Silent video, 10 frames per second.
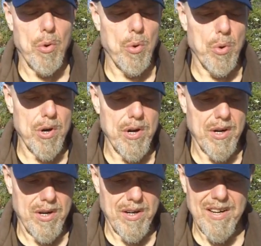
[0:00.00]
or
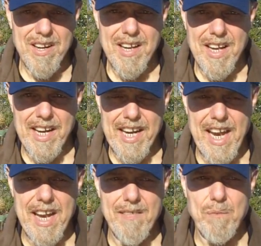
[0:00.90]

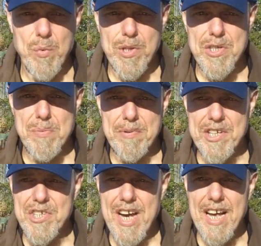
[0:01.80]
again with a
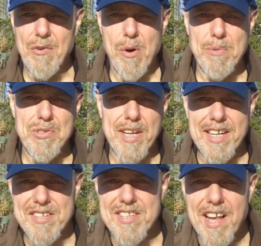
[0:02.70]
split shot, almost like
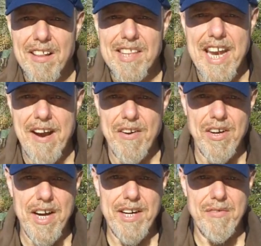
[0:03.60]
a stealth
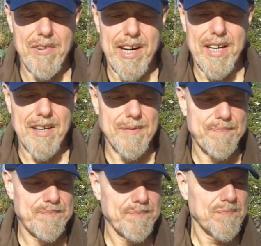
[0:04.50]
Carolina rig.
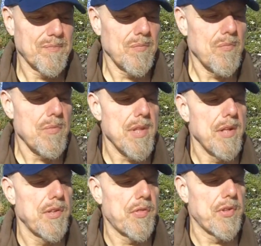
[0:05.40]

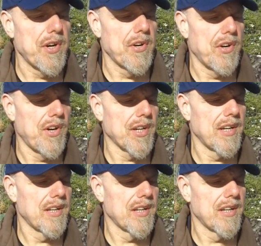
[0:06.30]
The third hook